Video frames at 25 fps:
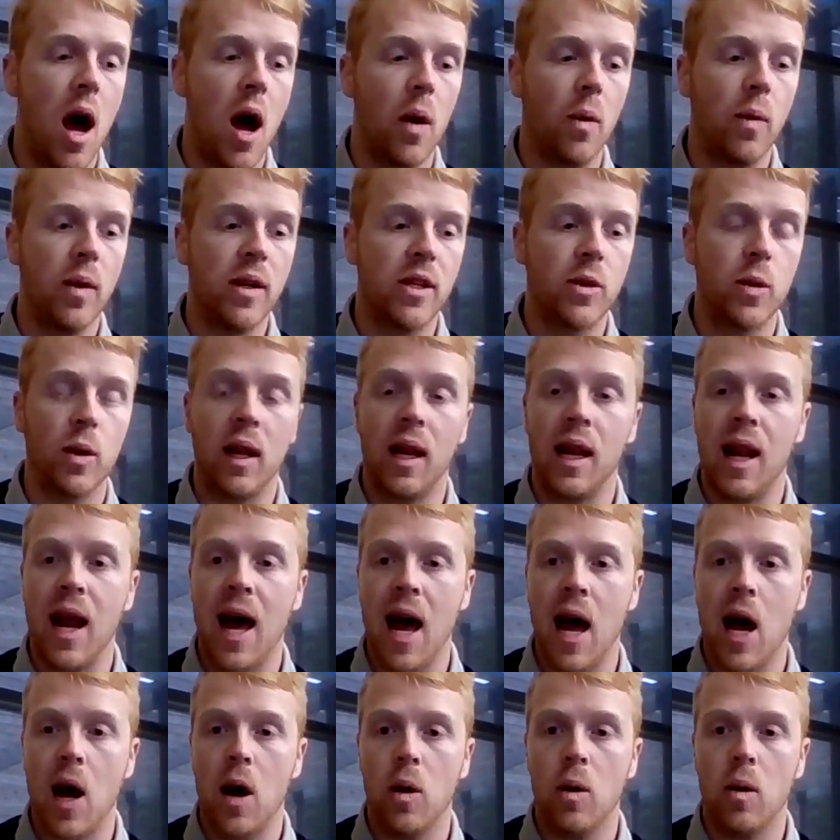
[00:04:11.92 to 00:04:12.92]
which will
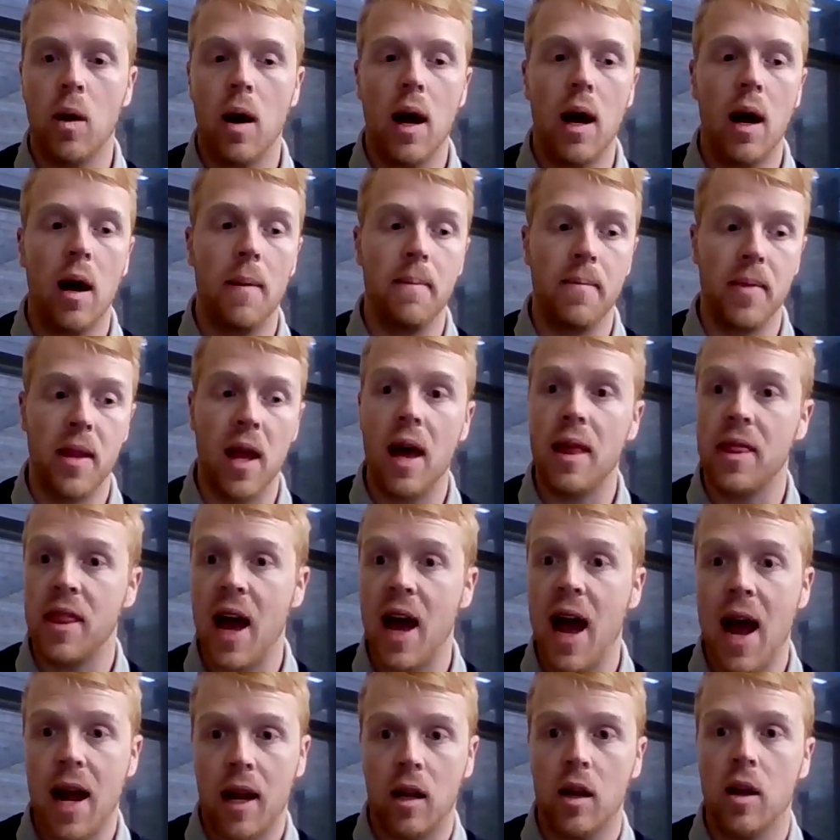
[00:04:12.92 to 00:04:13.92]
allow the
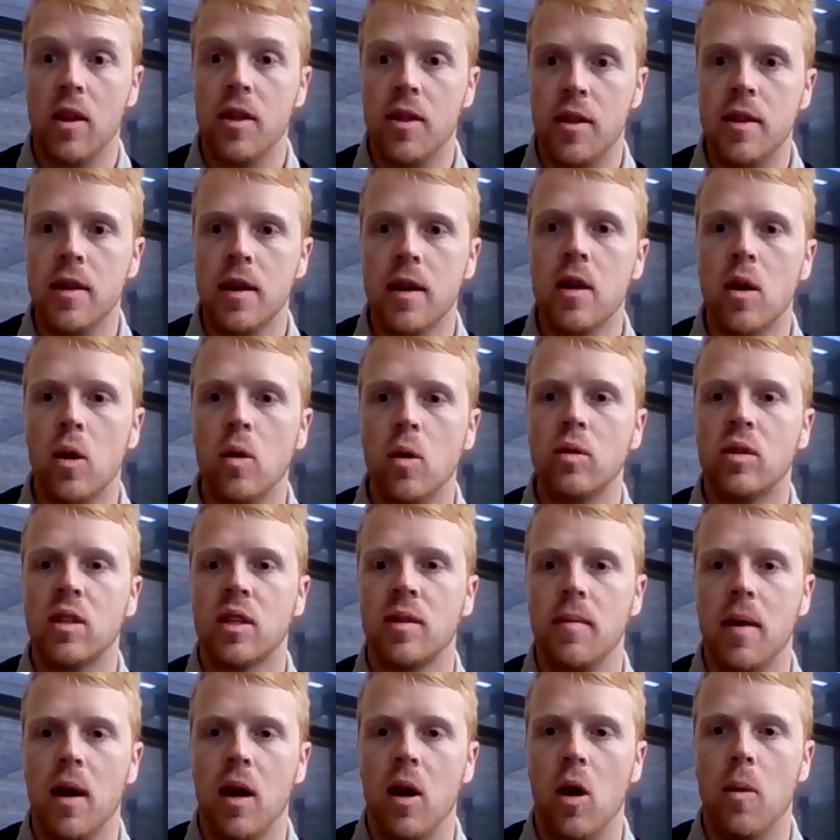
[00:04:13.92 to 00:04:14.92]
hacker the
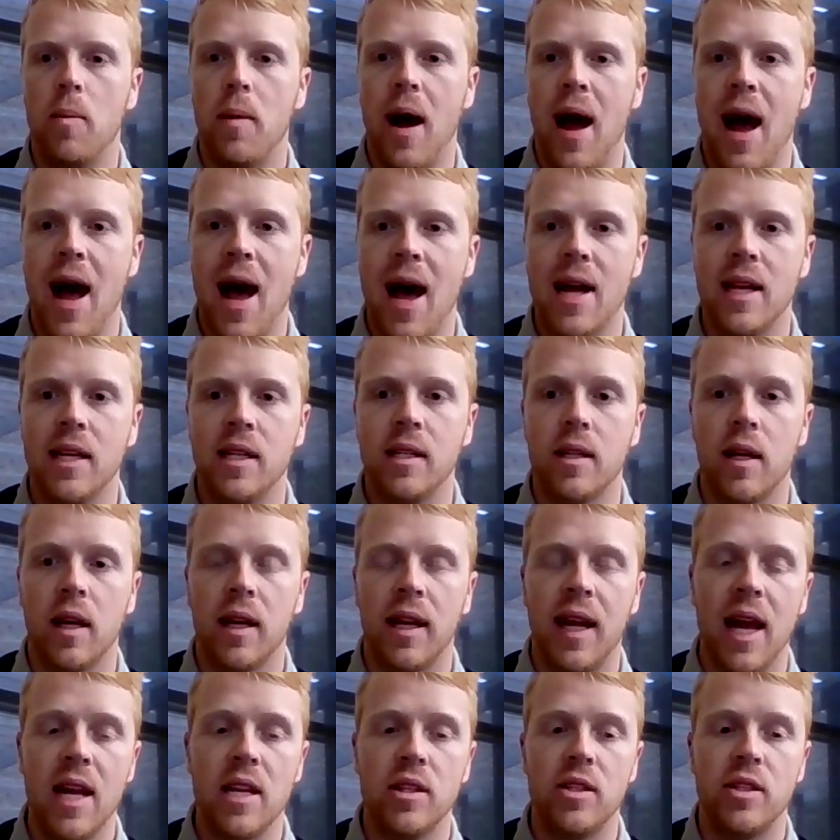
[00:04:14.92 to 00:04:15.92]
ultimate upper hand
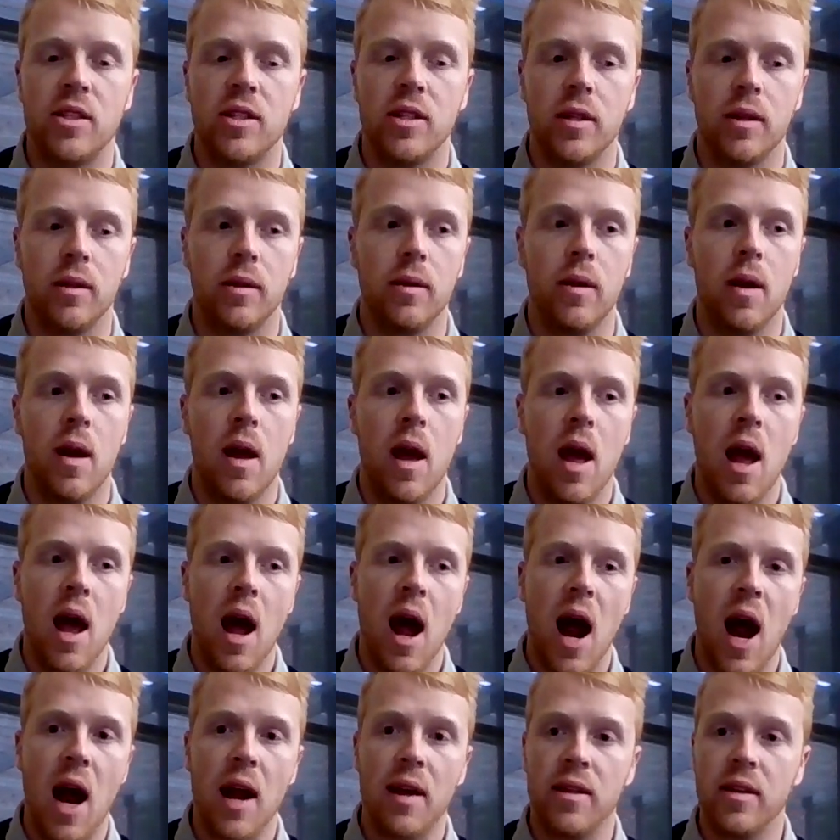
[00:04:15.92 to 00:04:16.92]
against you,
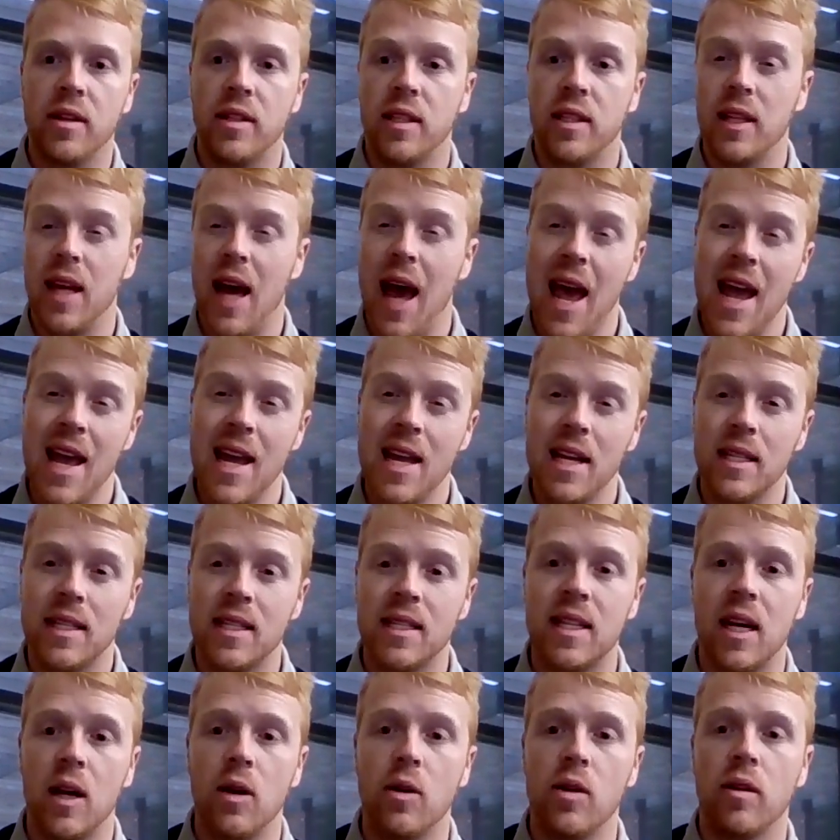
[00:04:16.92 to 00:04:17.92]
either to A,
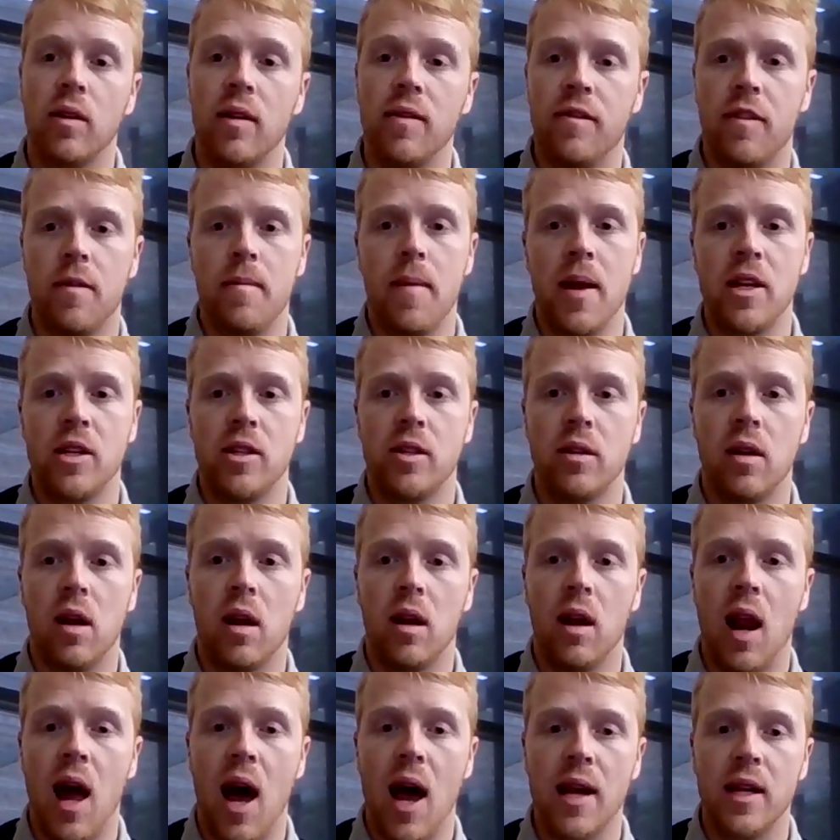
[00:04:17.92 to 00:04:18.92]
sell your information
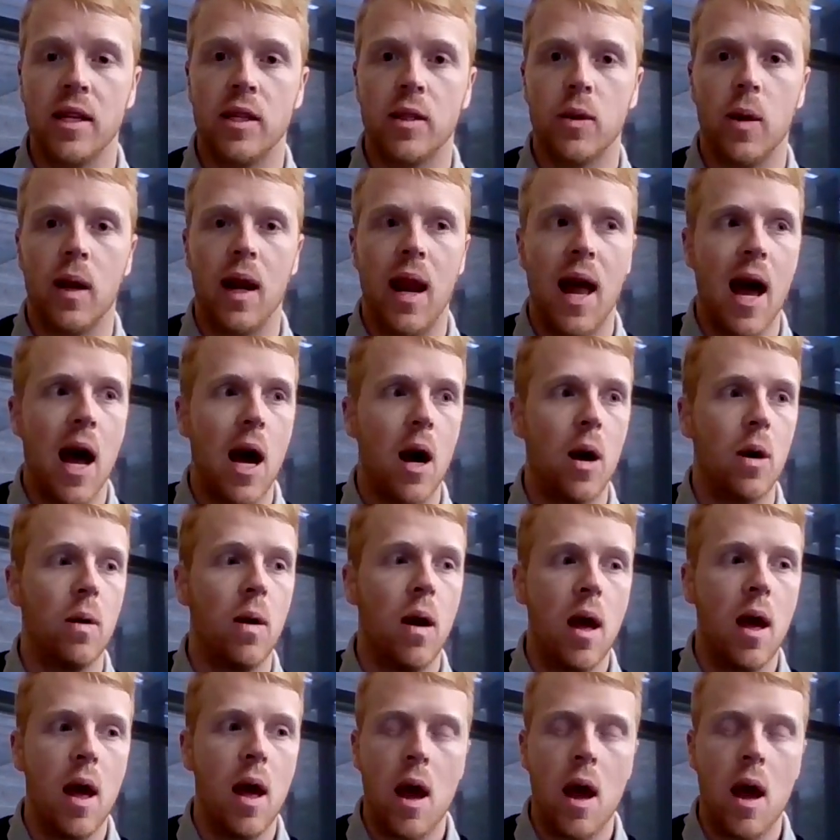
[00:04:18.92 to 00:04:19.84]
online to allow